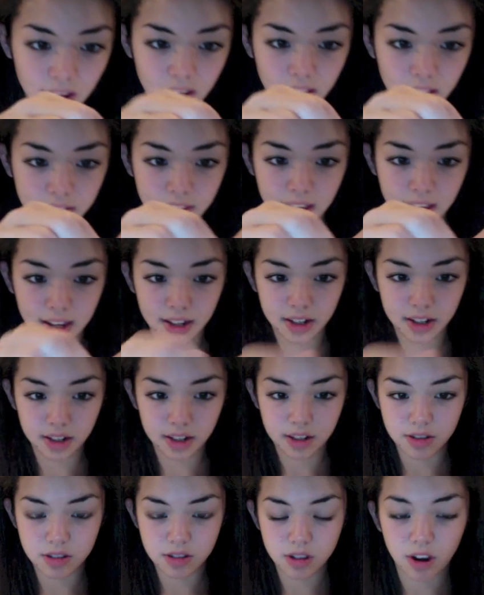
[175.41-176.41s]
And then
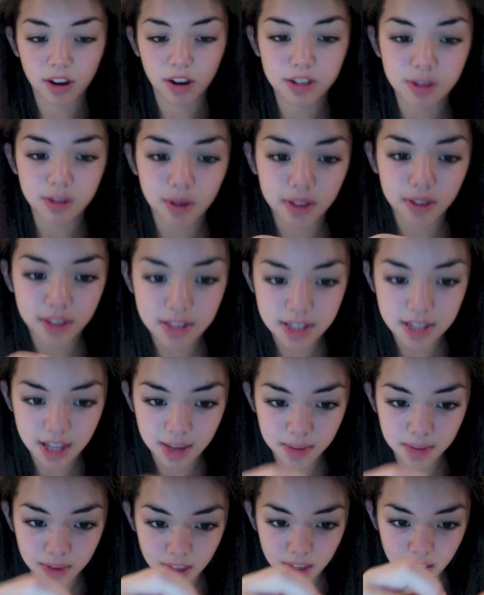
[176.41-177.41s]
you start doing the
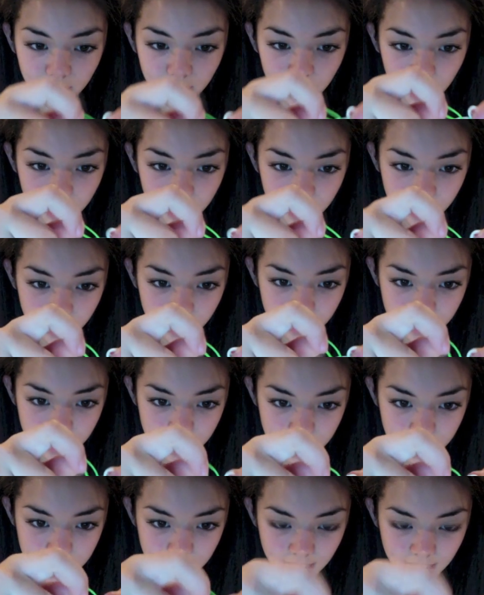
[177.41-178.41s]
same thing and you use
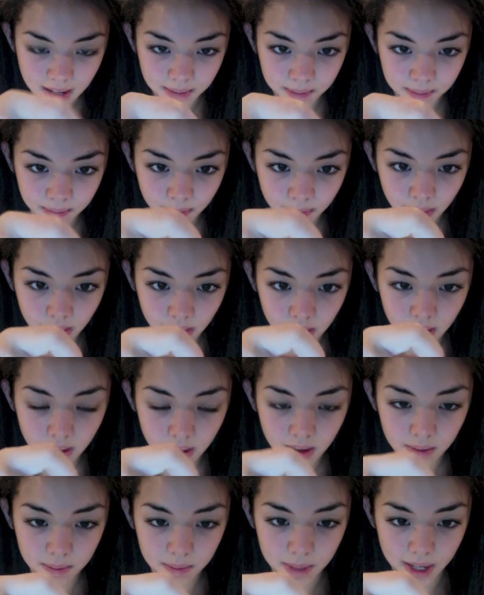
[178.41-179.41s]
the same
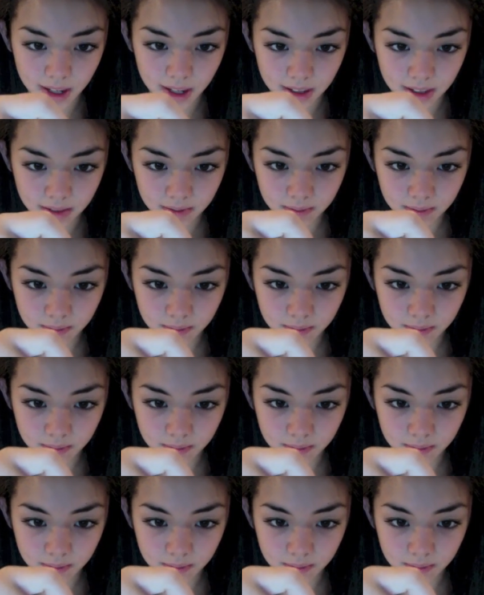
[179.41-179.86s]
band